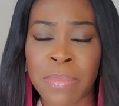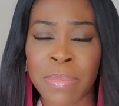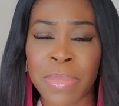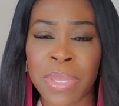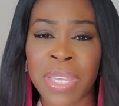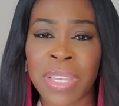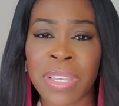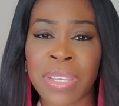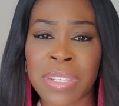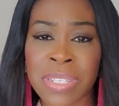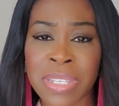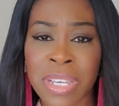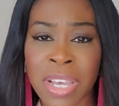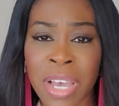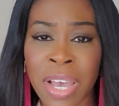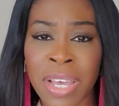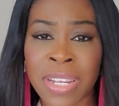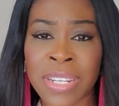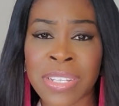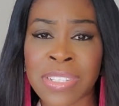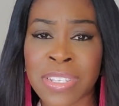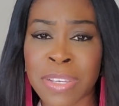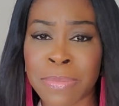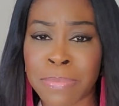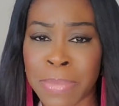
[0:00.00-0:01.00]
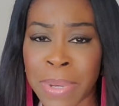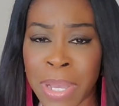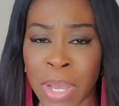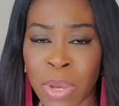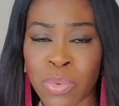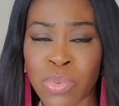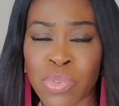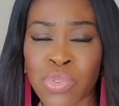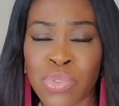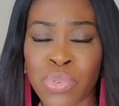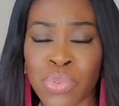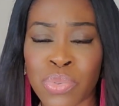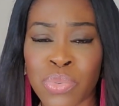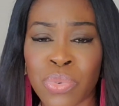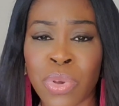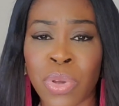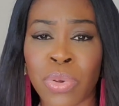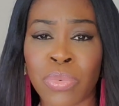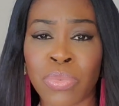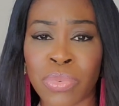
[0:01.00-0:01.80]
because God is about to